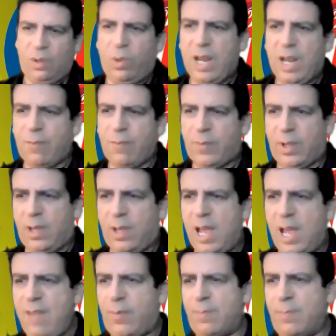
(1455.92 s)
when I
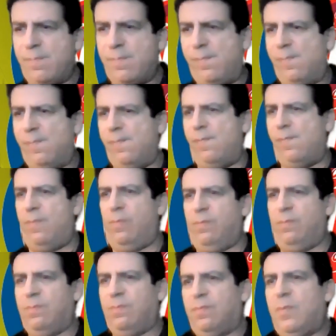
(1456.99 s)
forgave him,
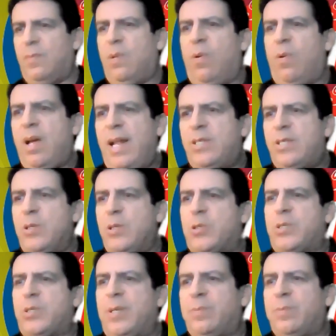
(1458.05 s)
well, that's
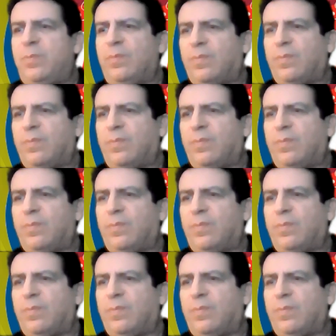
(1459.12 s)
interesting.